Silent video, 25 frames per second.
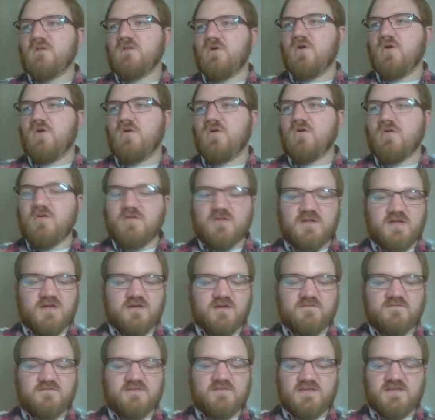all
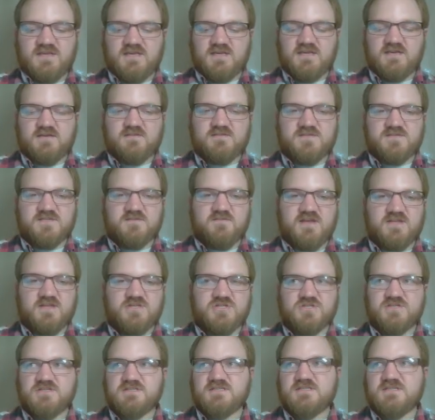of the
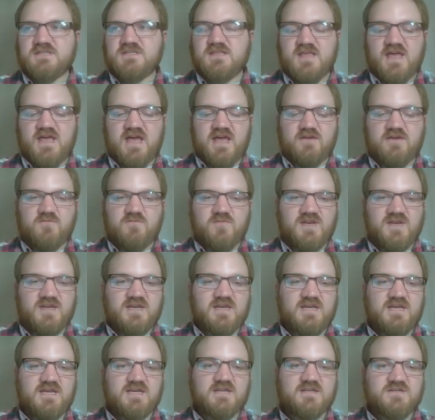dimensions that we
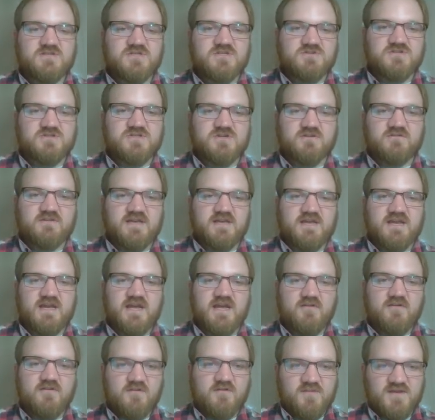need to start laying
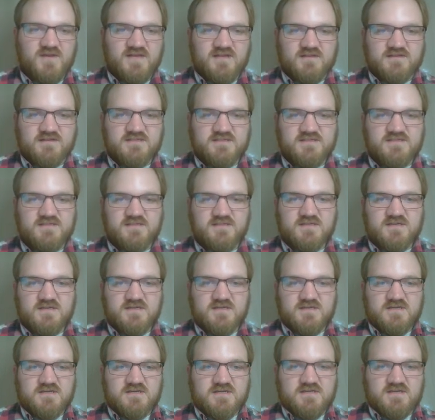out our pins.
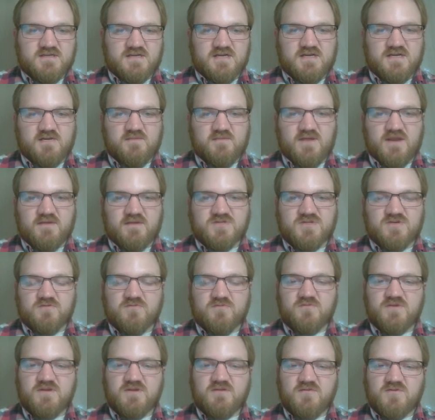I'm just going
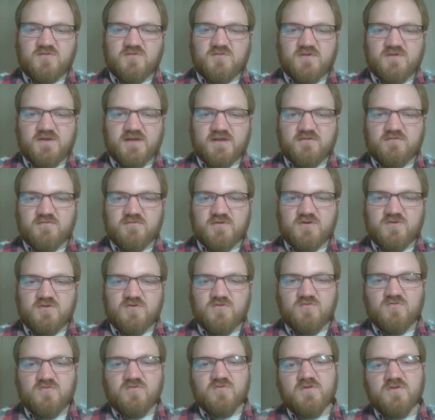to real quick
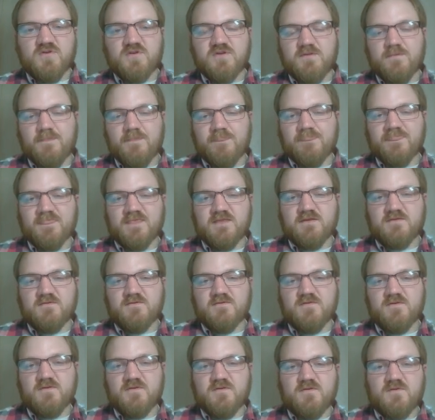record
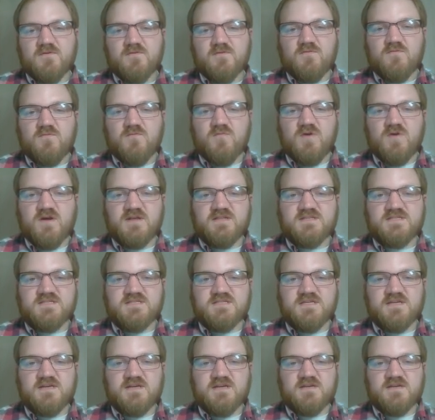what...